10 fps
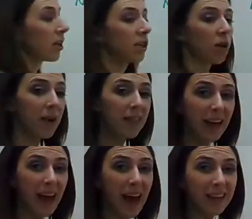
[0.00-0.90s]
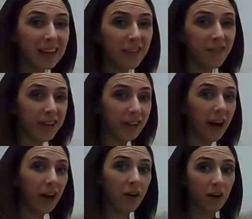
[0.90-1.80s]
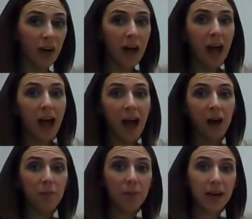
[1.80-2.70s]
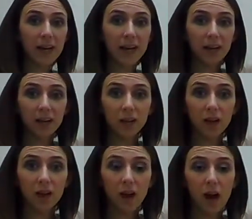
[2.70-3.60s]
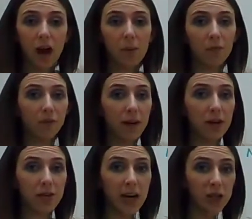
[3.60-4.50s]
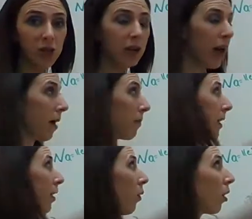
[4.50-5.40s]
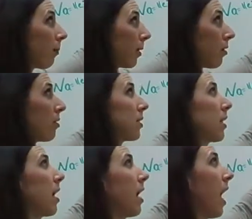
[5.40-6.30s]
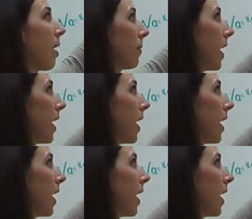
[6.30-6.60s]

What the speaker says: So with that, I need to figure out how many, for my notation, how many orbitals, how many